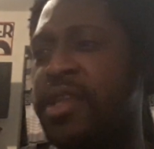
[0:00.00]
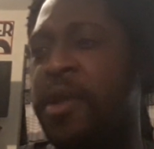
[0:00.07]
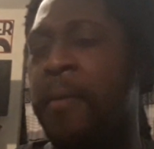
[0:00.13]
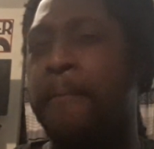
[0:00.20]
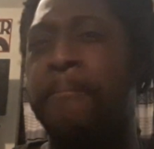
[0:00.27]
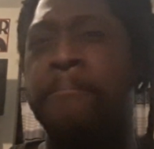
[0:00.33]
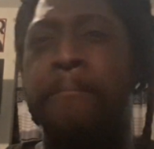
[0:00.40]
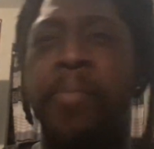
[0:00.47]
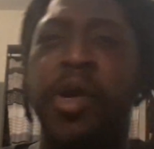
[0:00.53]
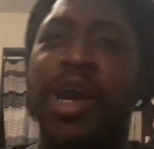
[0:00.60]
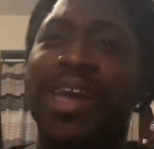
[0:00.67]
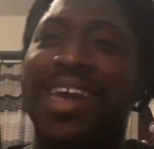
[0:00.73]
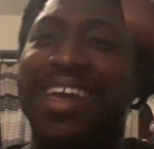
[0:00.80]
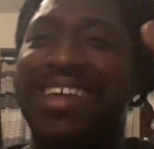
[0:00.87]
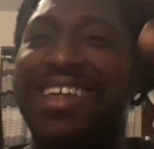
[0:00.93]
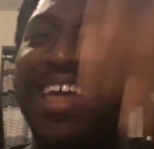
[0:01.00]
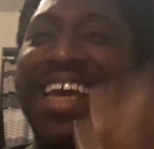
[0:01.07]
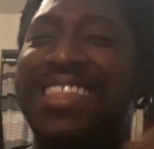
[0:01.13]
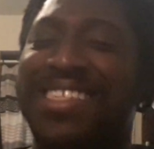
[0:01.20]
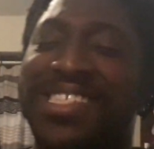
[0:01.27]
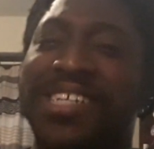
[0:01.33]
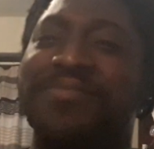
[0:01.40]
But
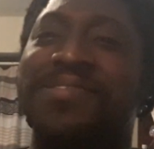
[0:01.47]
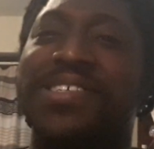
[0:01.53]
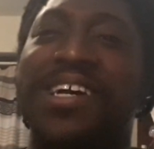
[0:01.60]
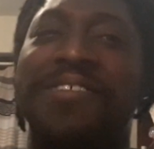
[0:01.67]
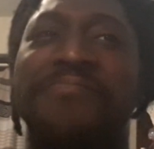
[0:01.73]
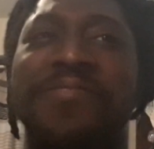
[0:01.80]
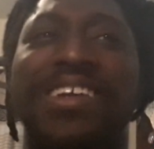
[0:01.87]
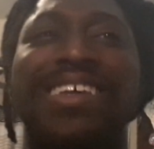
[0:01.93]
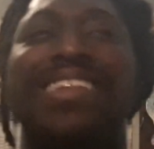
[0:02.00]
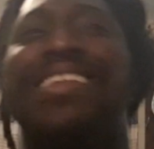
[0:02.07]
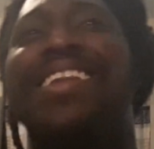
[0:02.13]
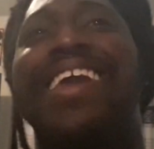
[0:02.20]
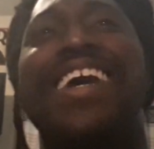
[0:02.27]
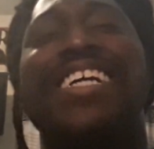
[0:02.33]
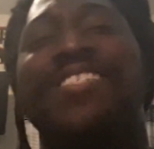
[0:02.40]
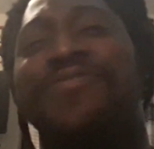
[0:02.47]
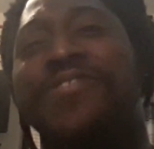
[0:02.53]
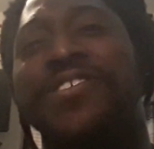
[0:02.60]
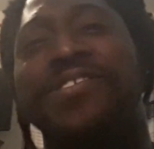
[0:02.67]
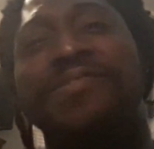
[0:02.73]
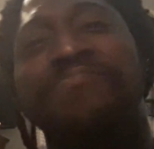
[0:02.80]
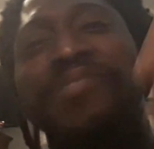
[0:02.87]
at the same time, we didn't ask for
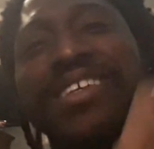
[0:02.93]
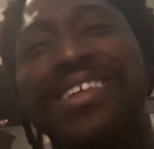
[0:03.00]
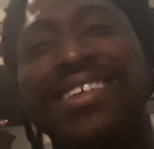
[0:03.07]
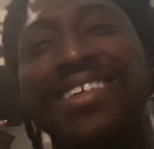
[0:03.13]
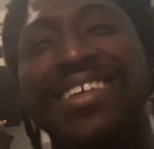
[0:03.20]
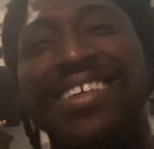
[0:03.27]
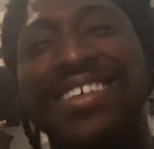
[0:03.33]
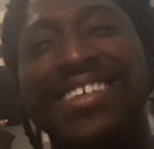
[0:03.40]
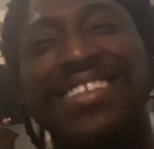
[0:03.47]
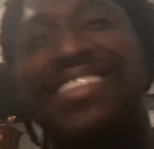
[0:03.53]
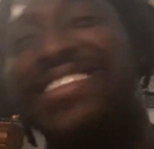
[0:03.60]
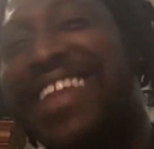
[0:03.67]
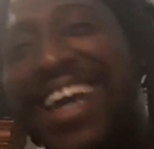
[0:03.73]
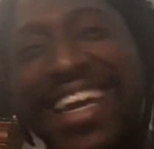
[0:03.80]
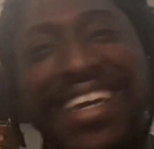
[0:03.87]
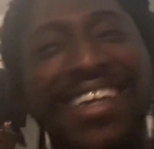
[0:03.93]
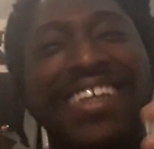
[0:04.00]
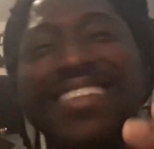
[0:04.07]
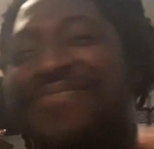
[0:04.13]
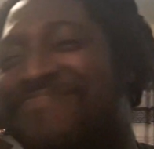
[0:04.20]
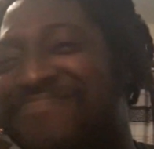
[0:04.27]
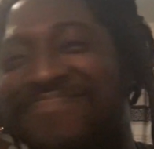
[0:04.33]
you to be, like,
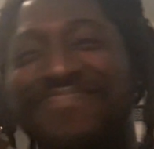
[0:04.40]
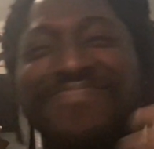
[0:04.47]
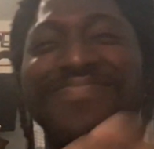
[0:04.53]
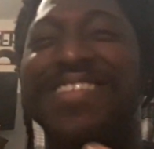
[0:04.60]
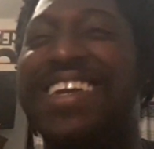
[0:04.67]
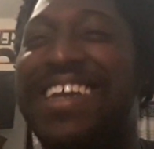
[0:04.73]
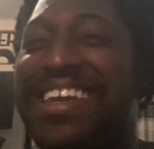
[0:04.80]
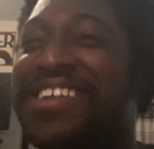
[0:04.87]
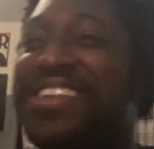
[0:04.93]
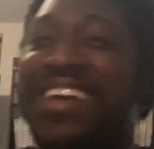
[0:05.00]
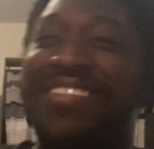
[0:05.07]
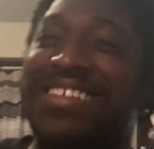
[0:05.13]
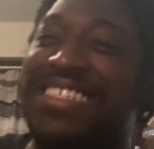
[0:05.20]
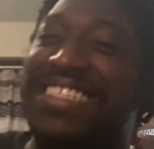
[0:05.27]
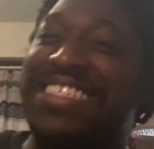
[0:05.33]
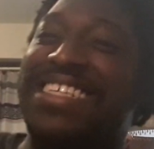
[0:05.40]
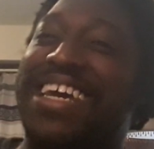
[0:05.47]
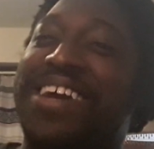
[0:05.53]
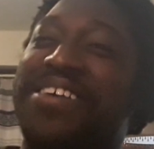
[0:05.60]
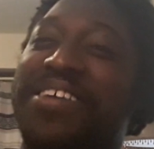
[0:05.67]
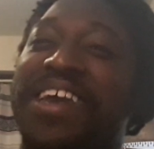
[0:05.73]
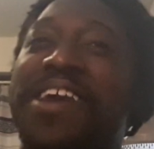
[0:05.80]
you know, it's just
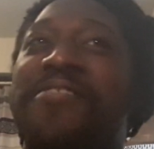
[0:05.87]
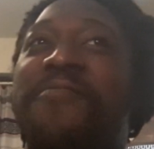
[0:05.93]
like, okay,